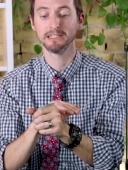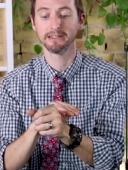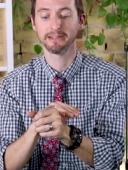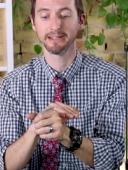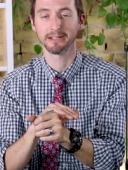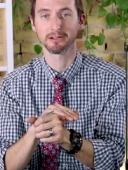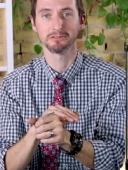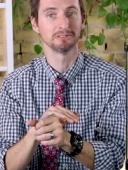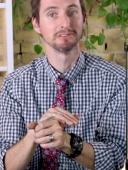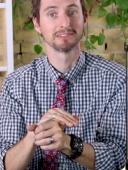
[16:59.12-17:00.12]
neon day
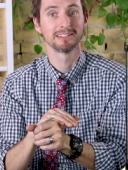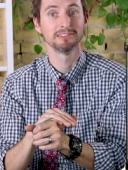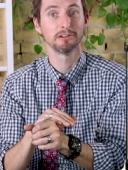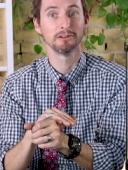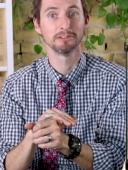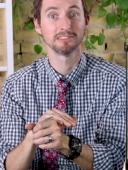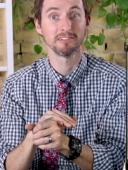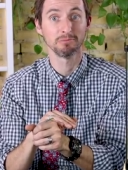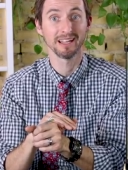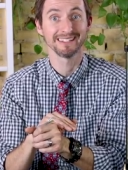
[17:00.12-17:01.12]
geckos, consider
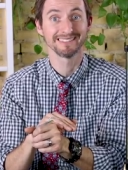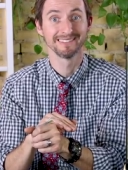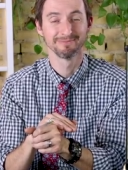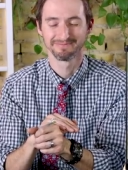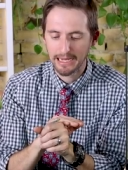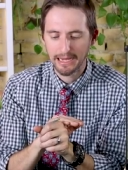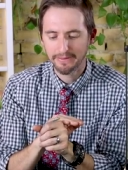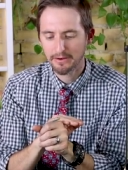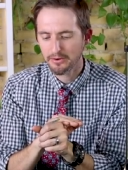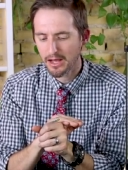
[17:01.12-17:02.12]
yourself blessed.
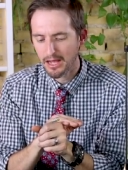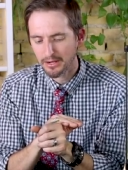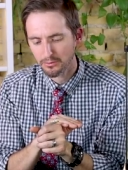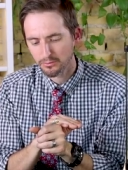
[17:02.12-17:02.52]
And they're not